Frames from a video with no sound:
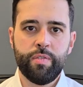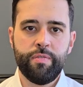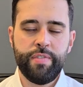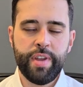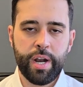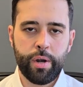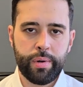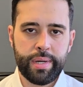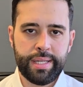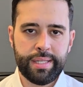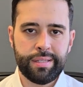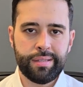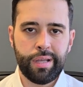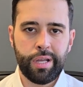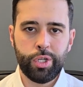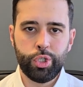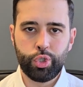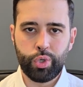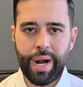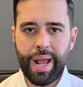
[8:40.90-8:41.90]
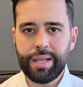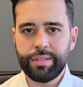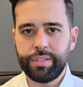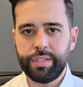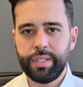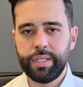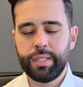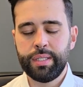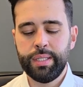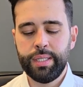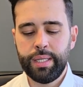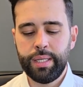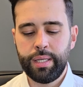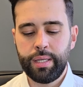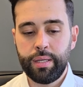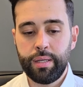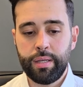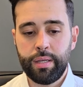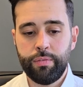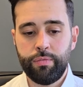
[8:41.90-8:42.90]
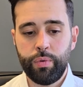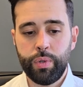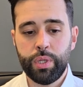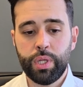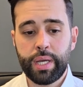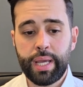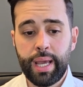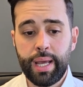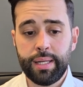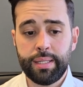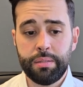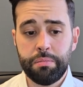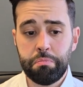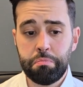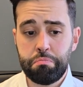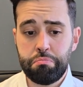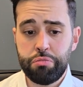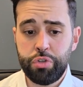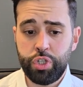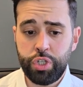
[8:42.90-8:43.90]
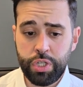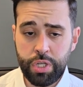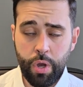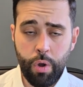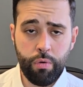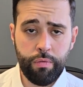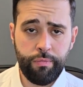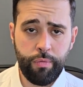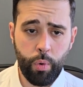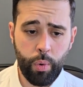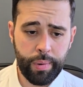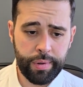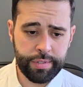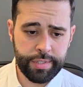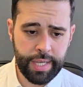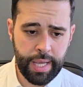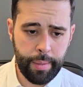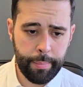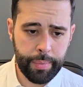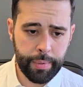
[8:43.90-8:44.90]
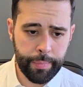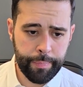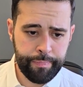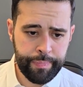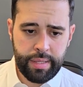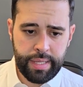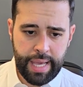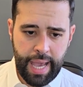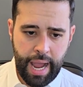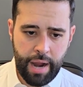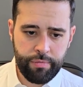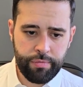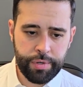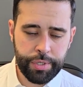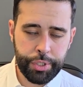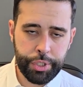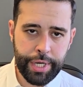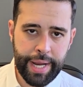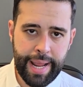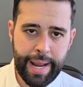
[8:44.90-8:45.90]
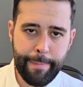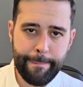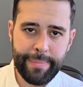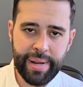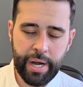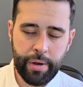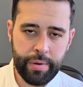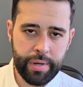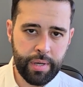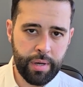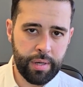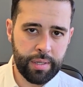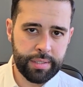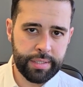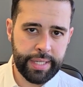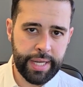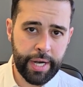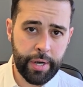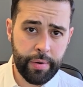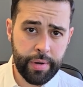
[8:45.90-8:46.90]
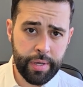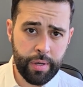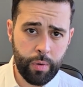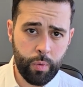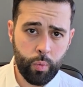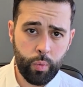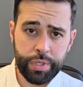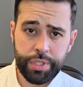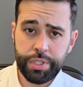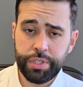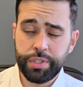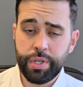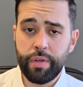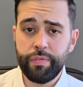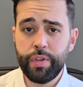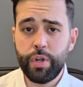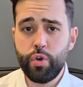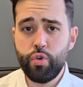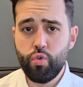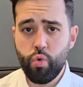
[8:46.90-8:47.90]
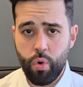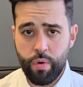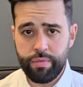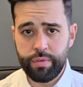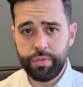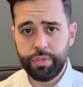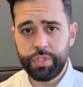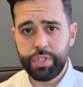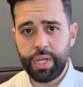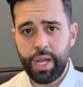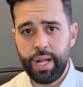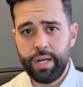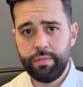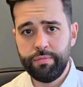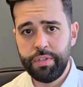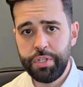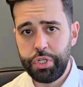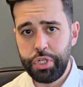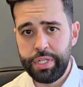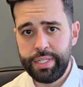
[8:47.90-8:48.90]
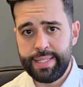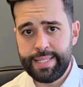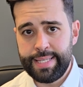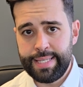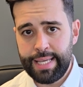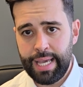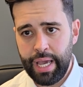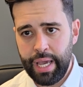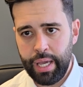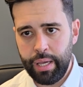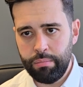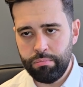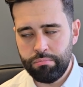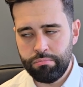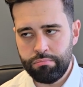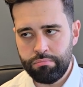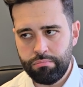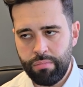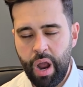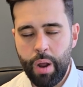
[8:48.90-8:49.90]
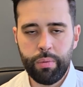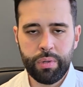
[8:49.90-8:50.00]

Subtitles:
varies drastically. If we look at snow, for example, the average in Barrie, Ontario, which is on the northern side of the GTA, I